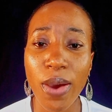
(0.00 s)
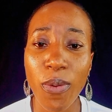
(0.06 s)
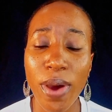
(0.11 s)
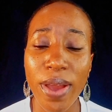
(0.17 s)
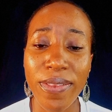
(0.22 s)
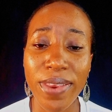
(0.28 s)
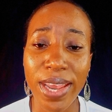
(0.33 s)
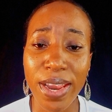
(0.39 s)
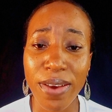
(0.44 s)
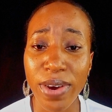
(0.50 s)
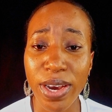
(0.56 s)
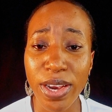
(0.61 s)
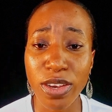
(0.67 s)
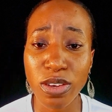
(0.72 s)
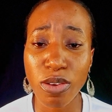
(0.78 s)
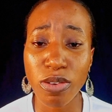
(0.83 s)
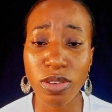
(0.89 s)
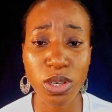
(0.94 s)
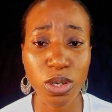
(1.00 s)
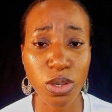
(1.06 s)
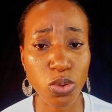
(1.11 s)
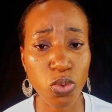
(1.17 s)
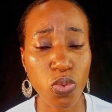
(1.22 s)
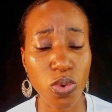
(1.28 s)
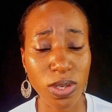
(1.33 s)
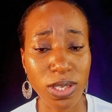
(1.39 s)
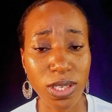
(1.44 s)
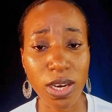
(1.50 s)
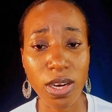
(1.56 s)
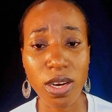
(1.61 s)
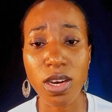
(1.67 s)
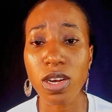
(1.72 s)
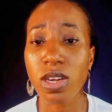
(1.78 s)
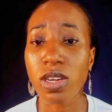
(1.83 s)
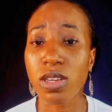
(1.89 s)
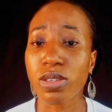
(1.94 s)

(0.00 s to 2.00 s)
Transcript: Whenever you use hot water